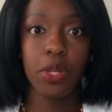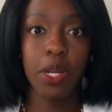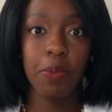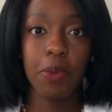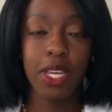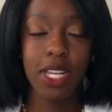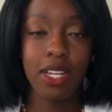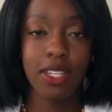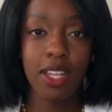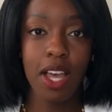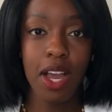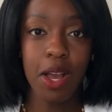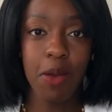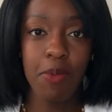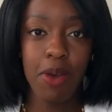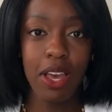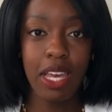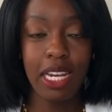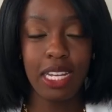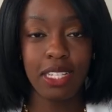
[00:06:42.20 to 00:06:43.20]
one I'm gonna talk
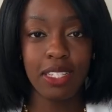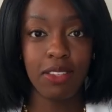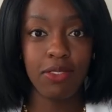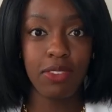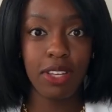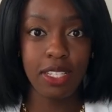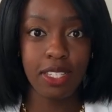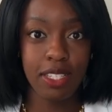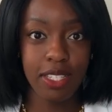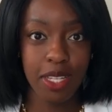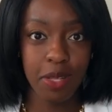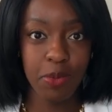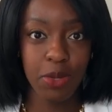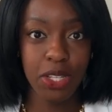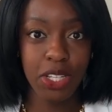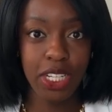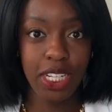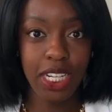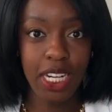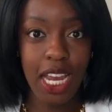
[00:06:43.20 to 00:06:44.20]
about is
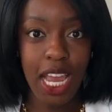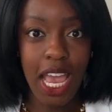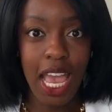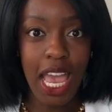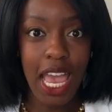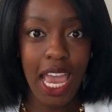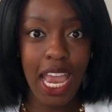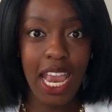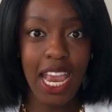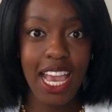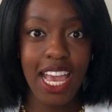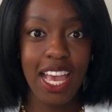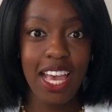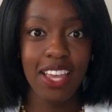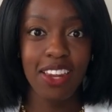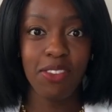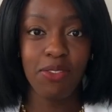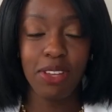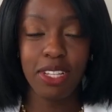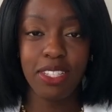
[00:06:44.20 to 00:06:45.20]
vestibular.
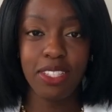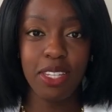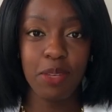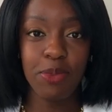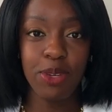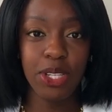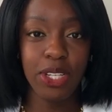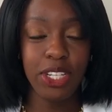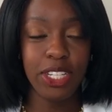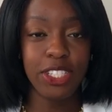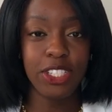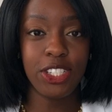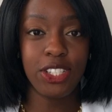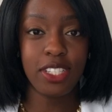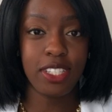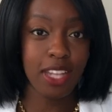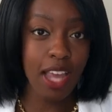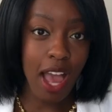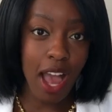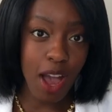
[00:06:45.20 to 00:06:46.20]
And vestibular is
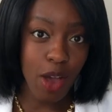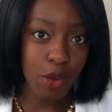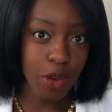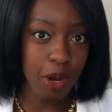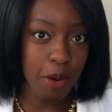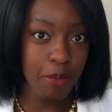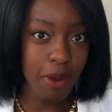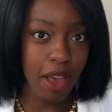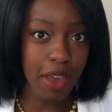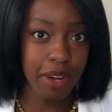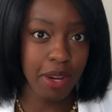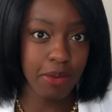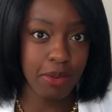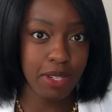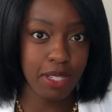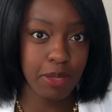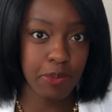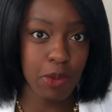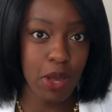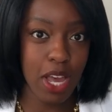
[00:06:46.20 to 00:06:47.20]
just how your body
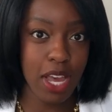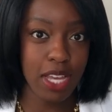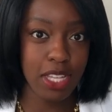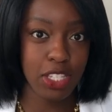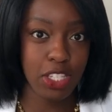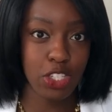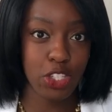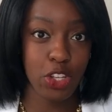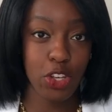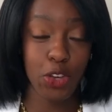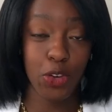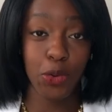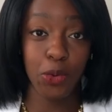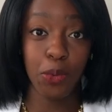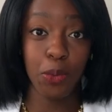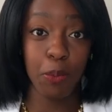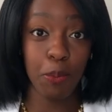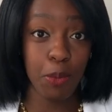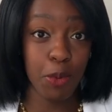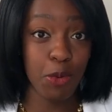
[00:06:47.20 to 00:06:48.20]
responds to
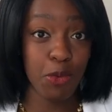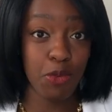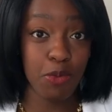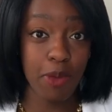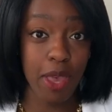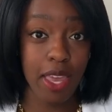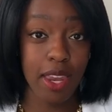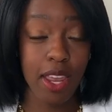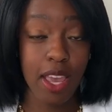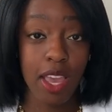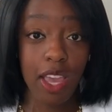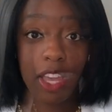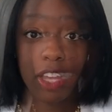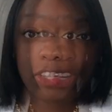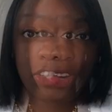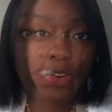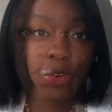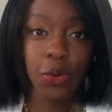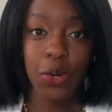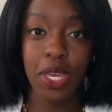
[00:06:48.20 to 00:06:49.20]
movement.
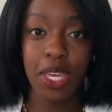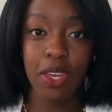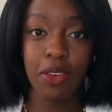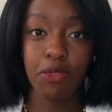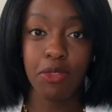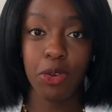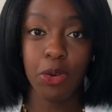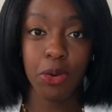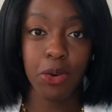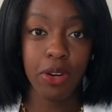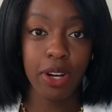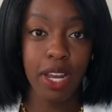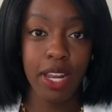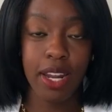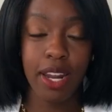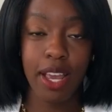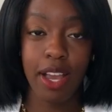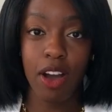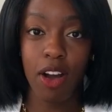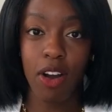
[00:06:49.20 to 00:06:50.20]
So if you're
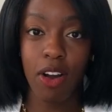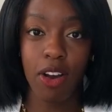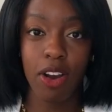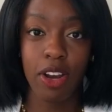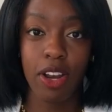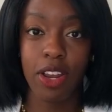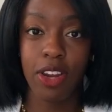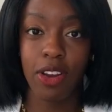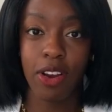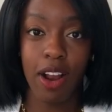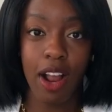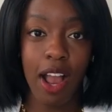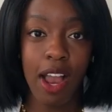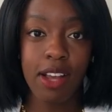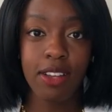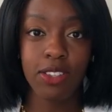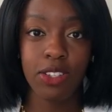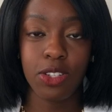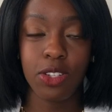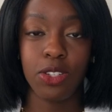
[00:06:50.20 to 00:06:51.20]
in a car and your
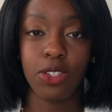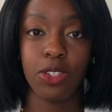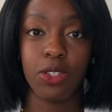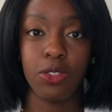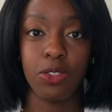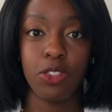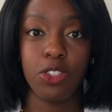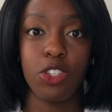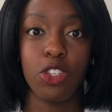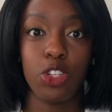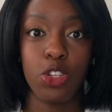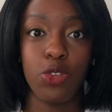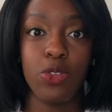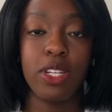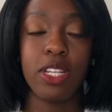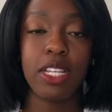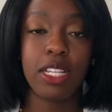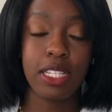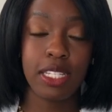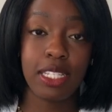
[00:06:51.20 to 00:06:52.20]
eyes are closed, you
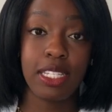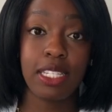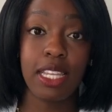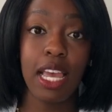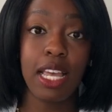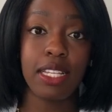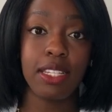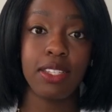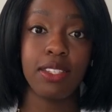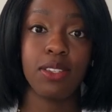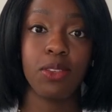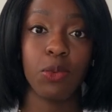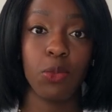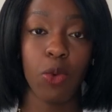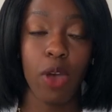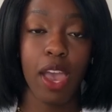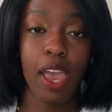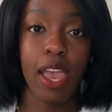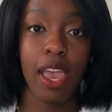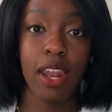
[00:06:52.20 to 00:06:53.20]
can sense
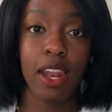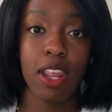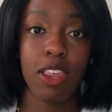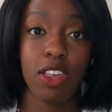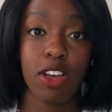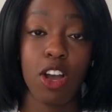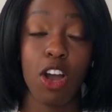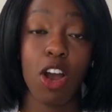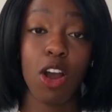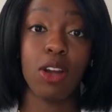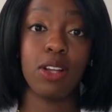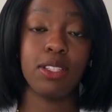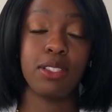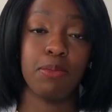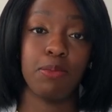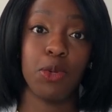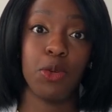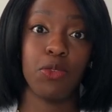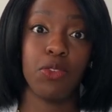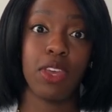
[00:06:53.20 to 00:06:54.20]
when the car is
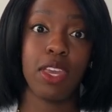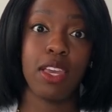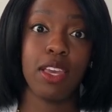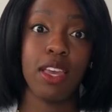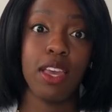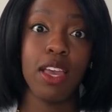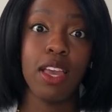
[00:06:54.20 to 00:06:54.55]
moving.